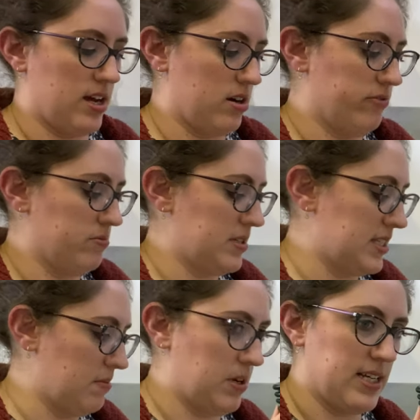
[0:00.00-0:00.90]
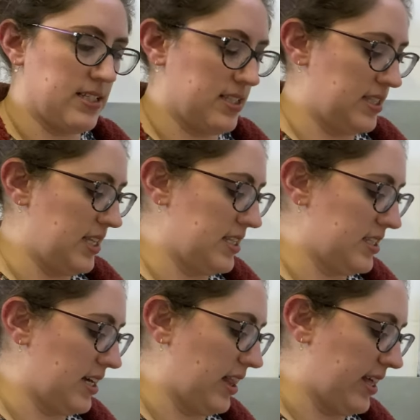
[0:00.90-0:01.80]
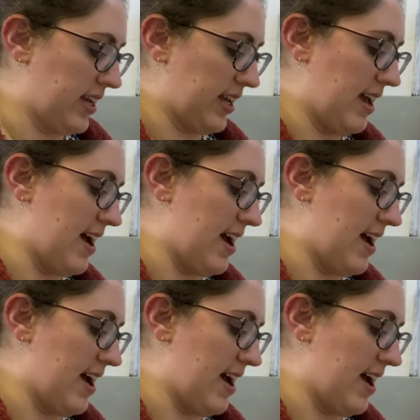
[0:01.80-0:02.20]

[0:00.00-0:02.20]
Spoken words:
I got from the same place as this, I think,